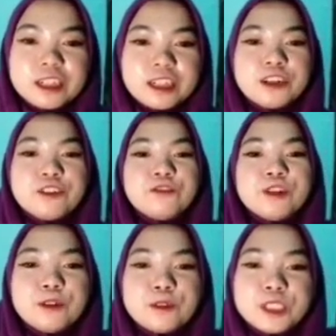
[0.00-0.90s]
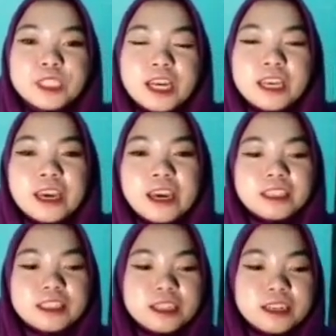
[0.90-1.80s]
a flowchart
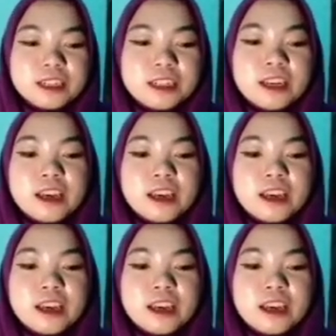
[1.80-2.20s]
as a